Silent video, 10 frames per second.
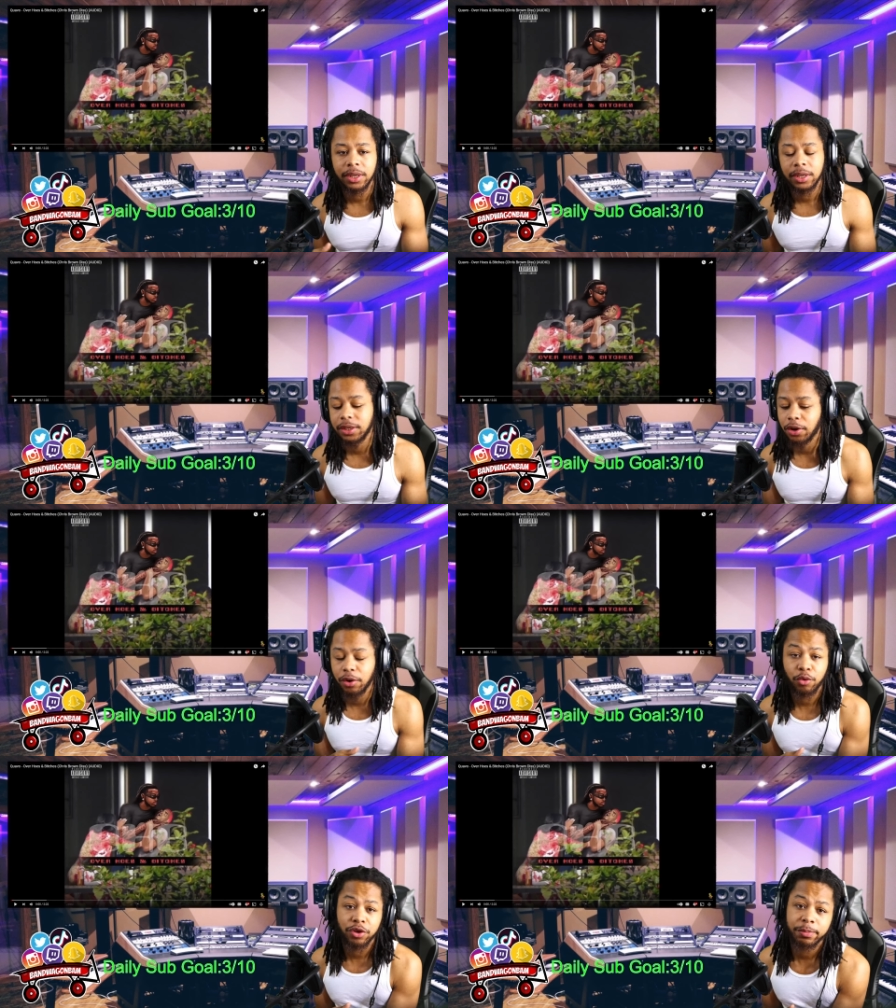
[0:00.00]
He's
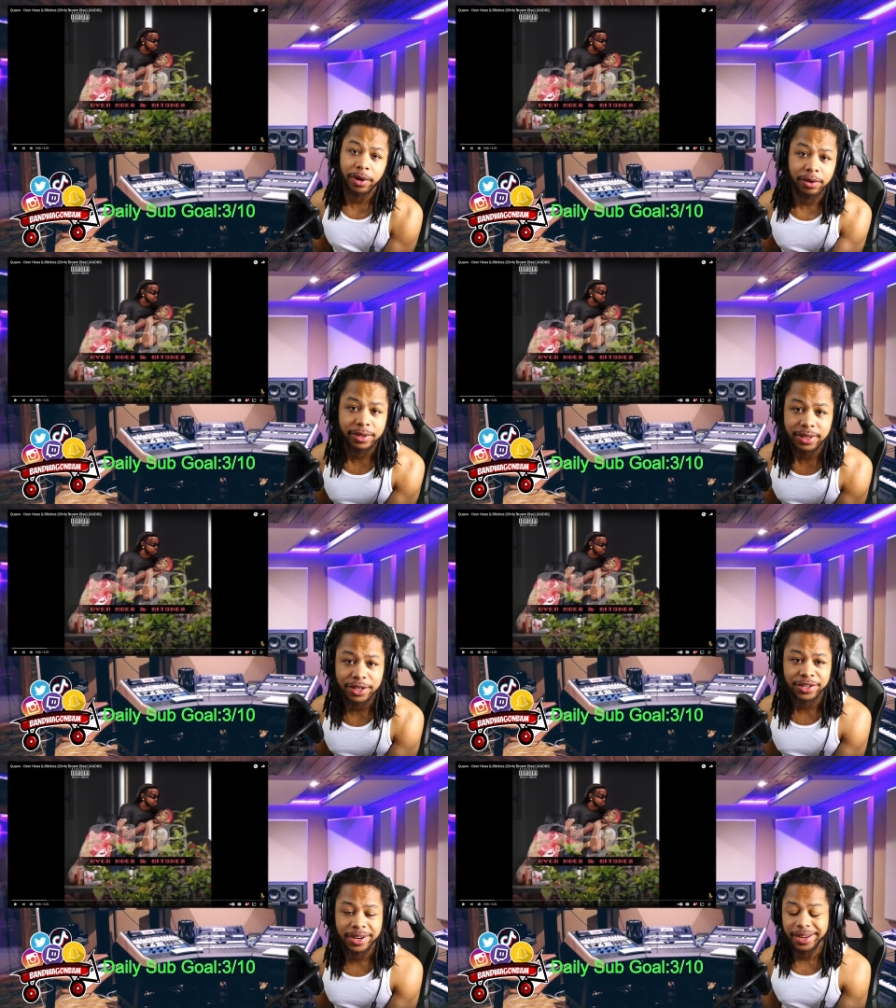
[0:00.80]
heard Chris Brown's diss
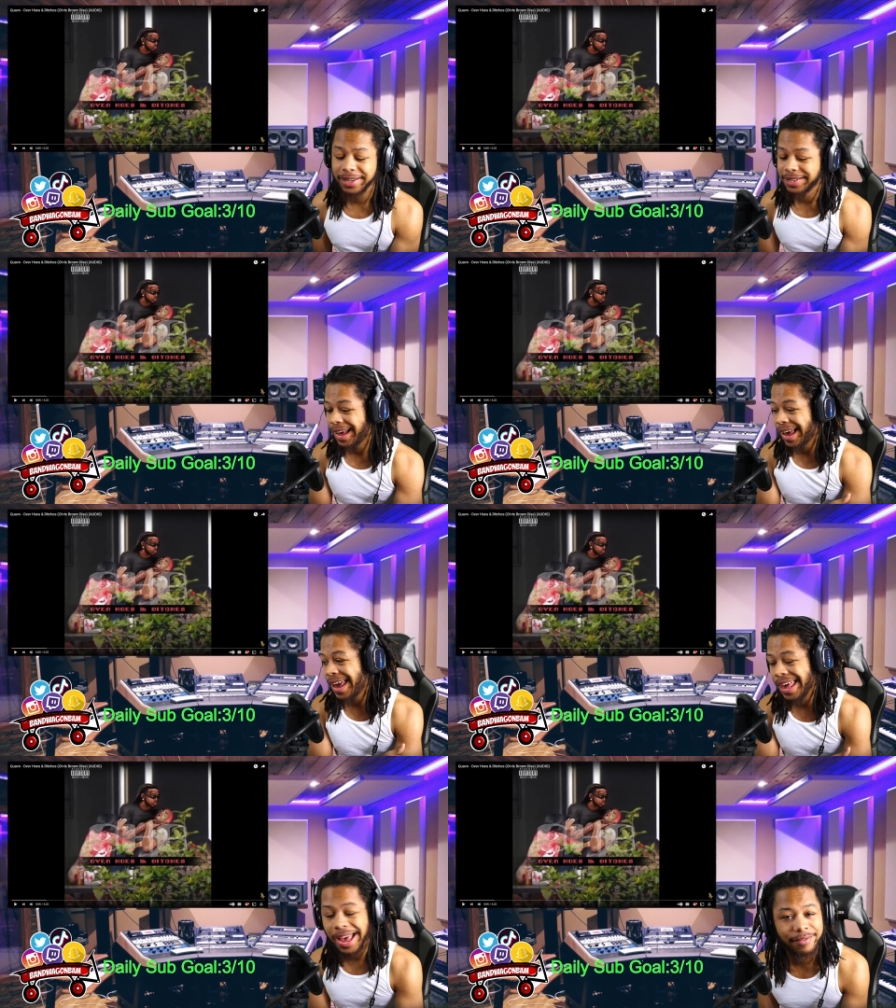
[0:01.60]
track and he's like, I
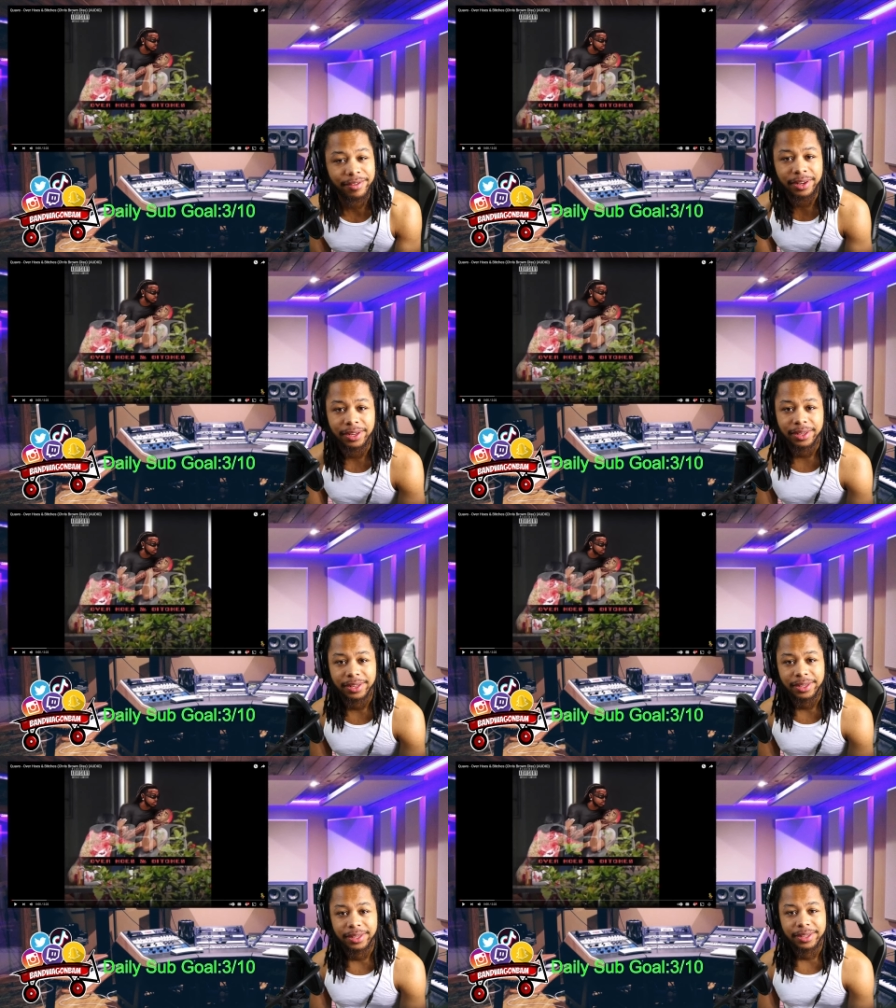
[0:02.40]
ain't having it.
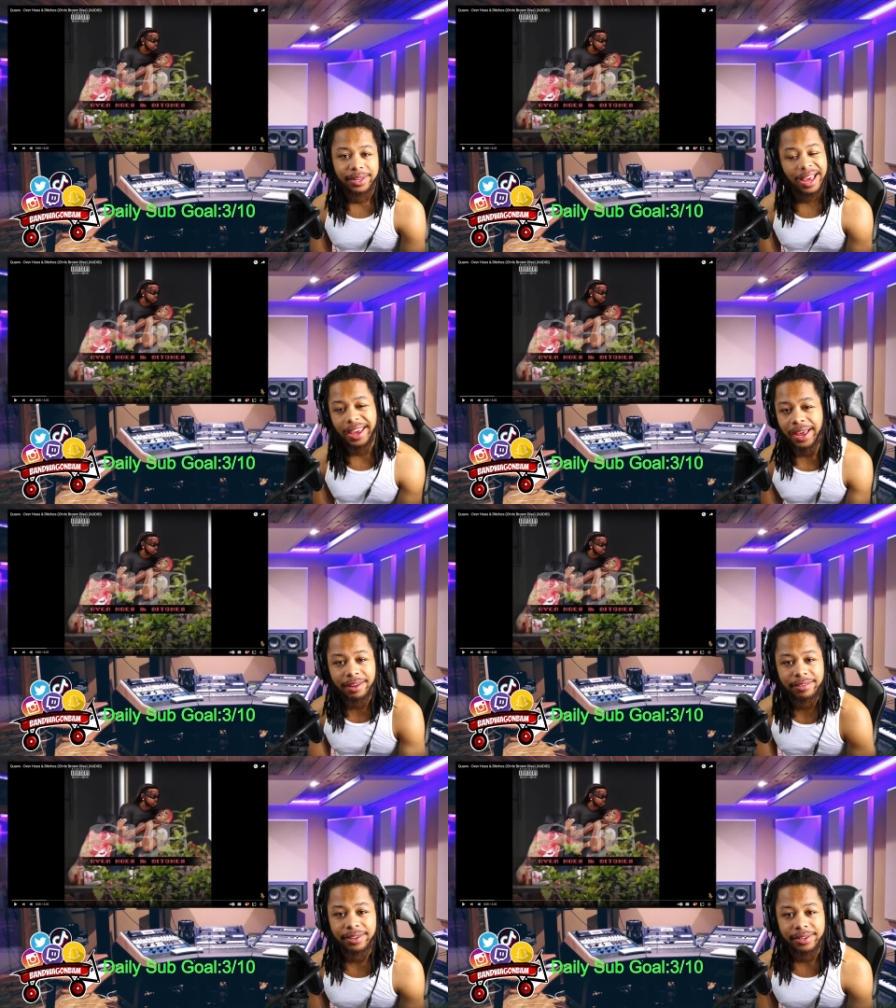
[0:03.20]
I ain't having it.